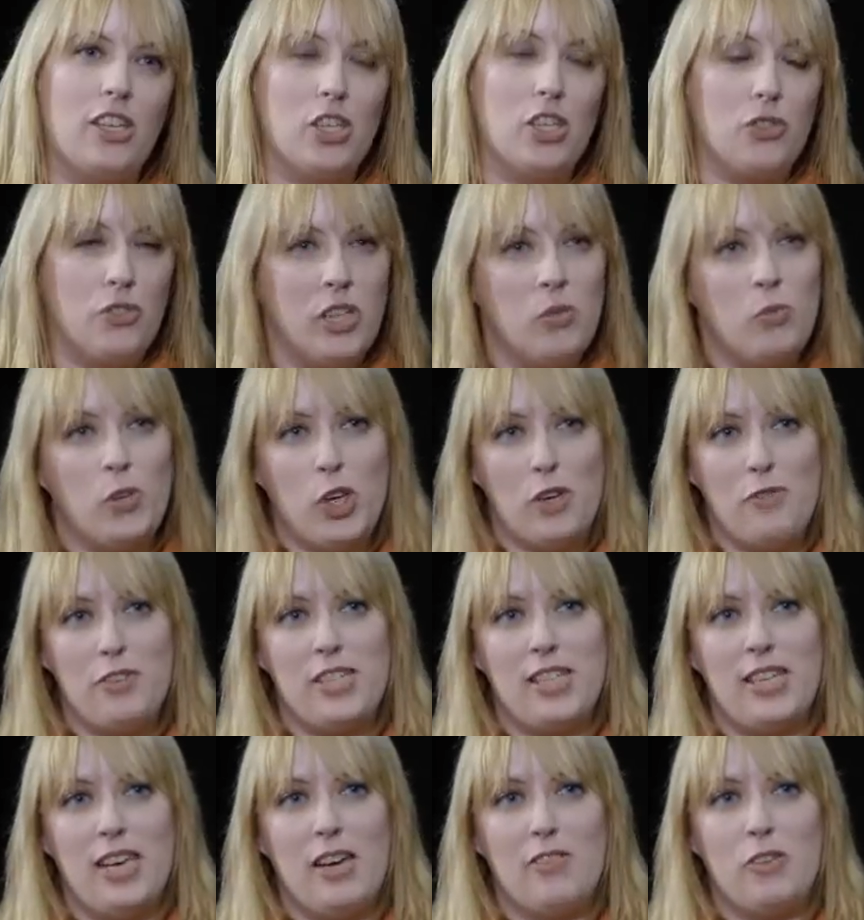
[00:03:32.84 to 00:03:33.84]
Karine, we
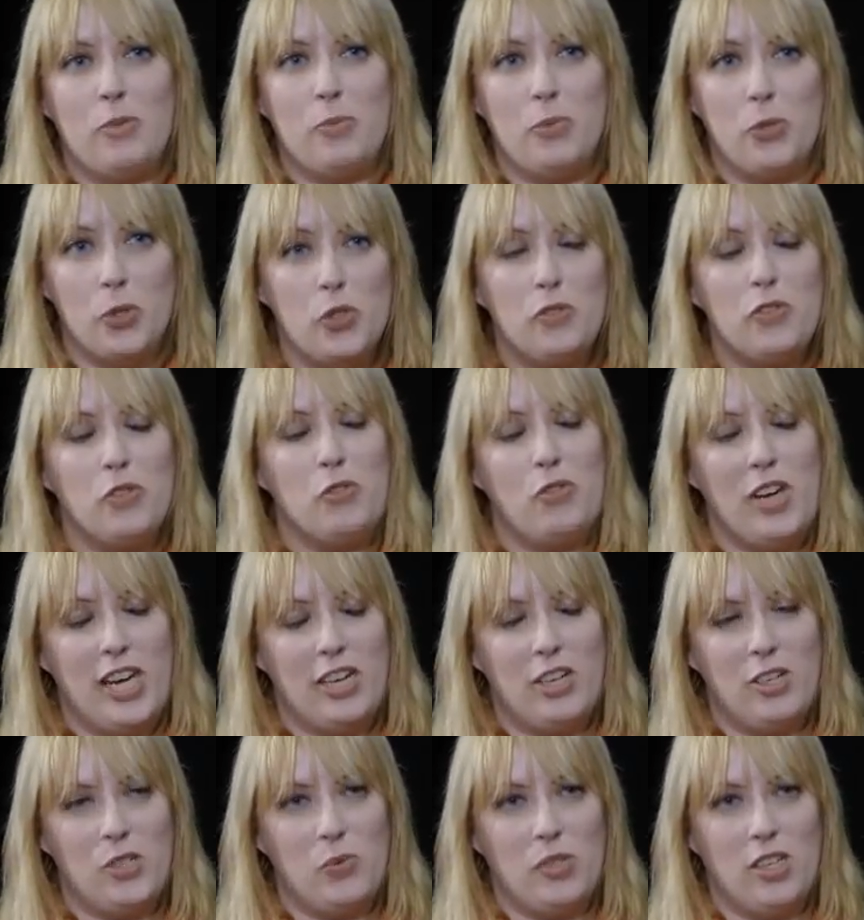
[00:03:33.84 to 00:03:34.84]
obviously have a proven
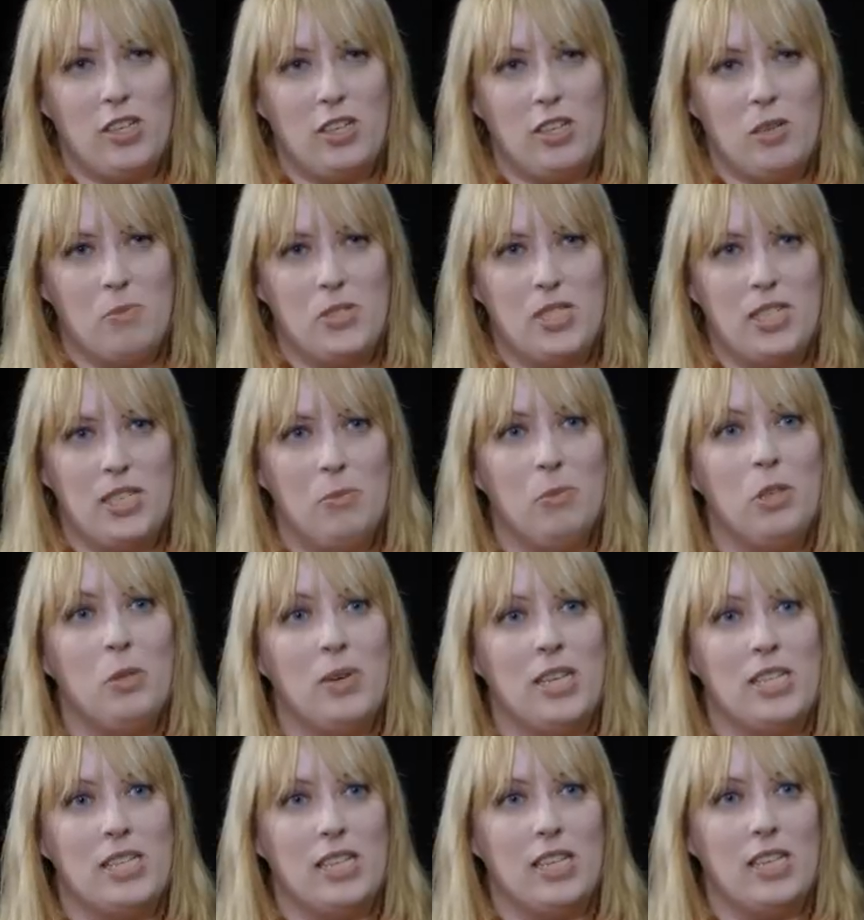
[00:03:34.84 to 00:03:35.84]
record when it comes to
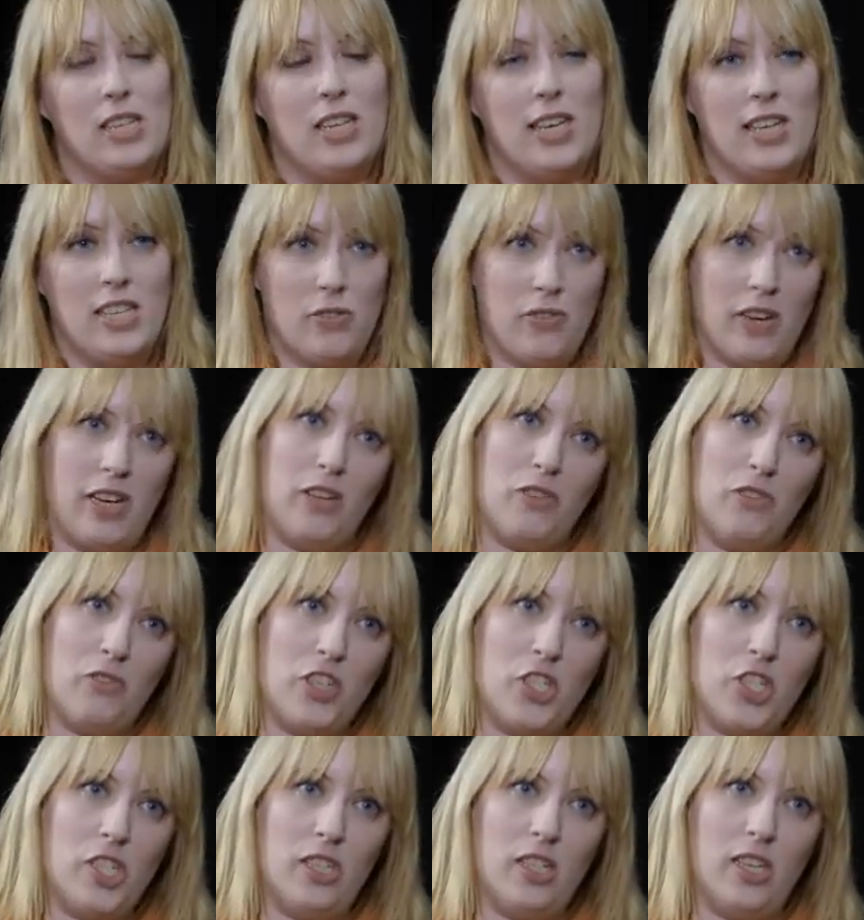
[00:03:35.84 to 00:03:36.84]
implementing clients very
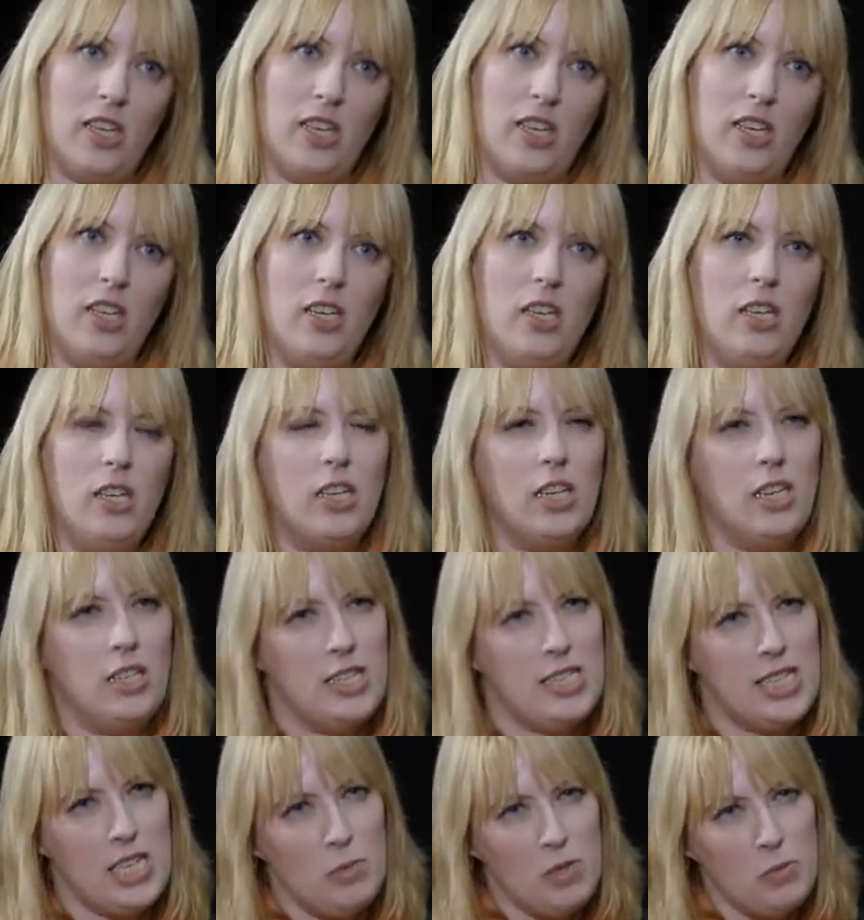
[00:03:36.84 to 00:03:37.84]
efficiently. Can
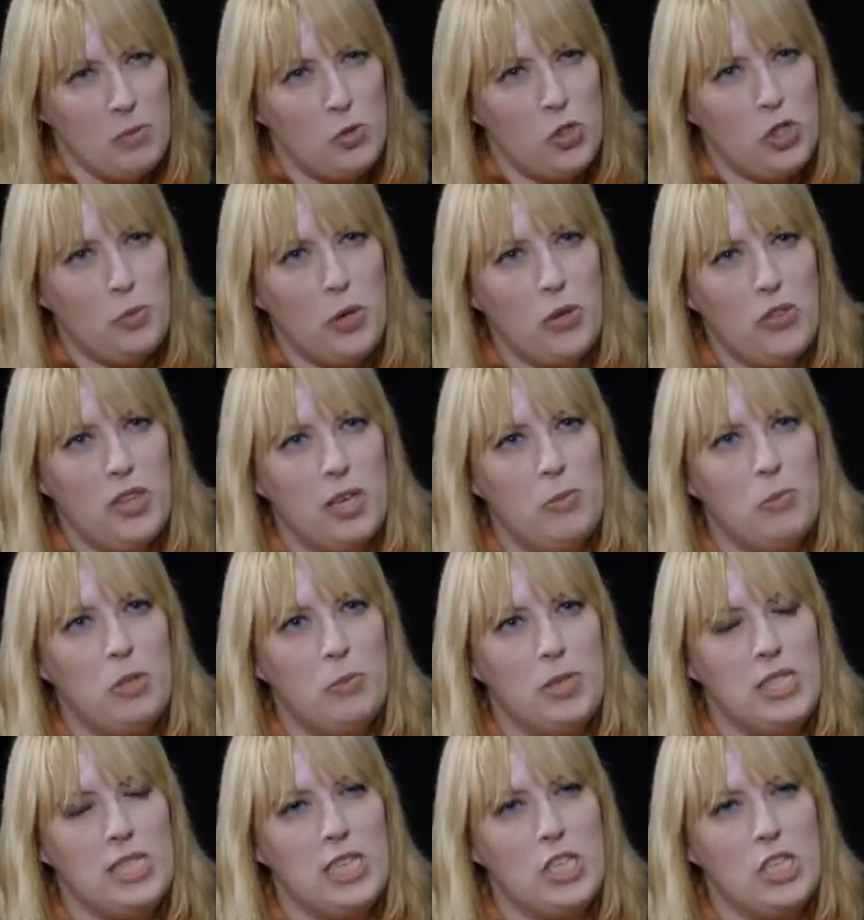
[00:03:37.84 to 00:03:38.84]
you tell me more about the
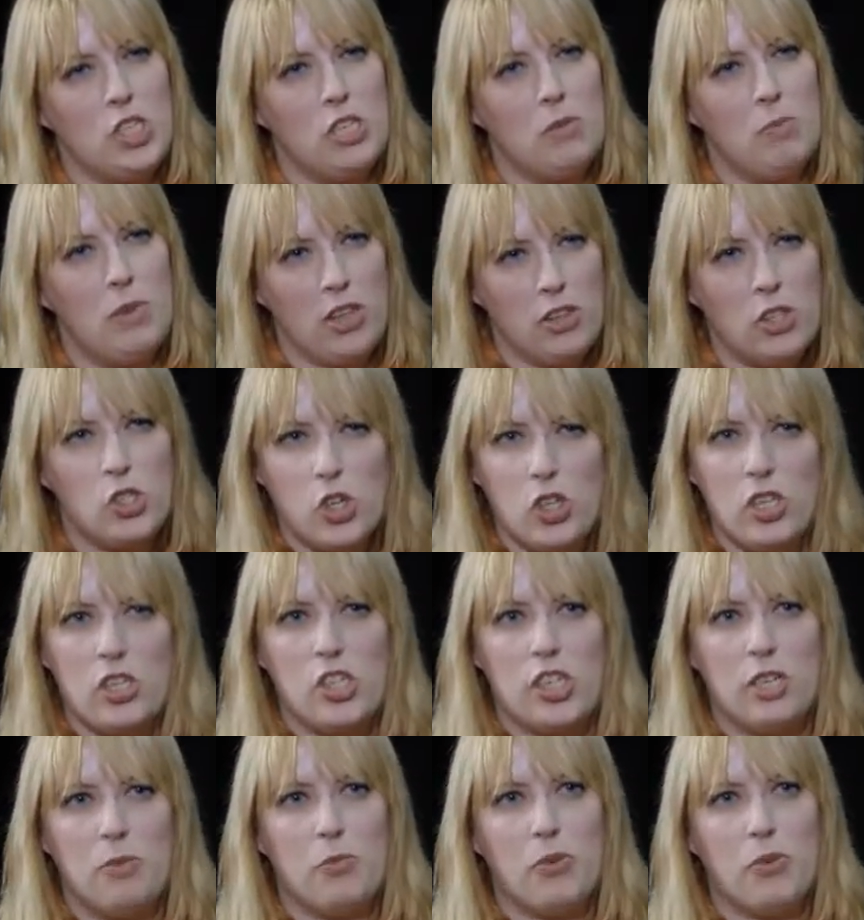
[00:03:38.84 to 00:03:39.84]
implementation
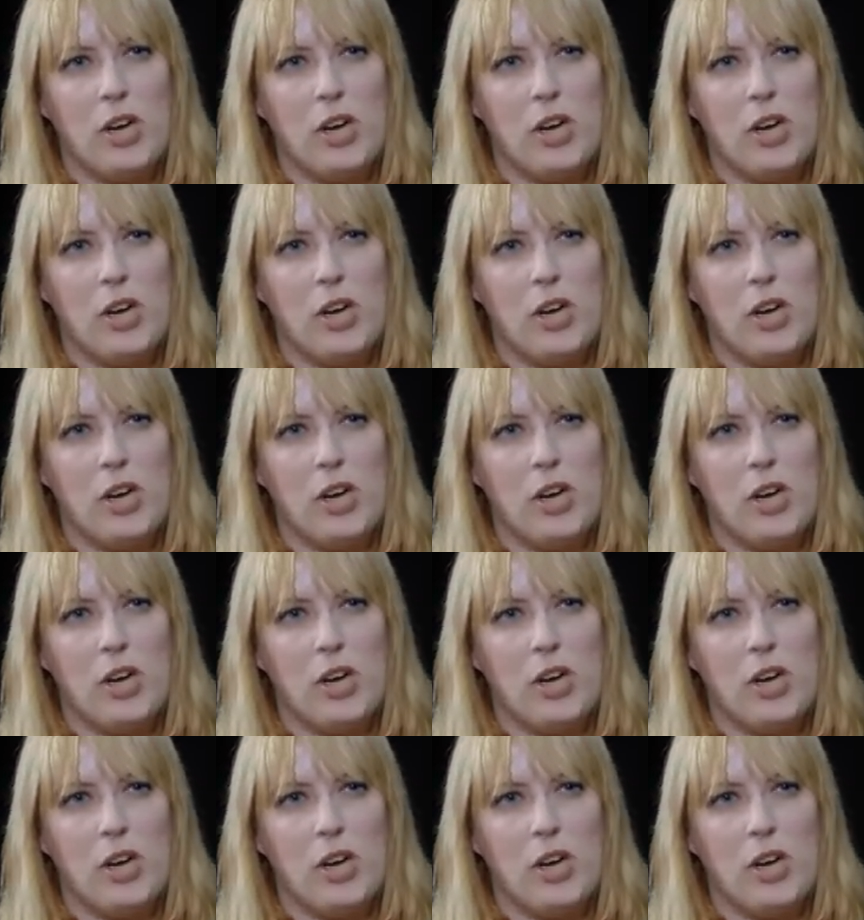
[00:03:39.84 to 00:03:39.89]
methodology in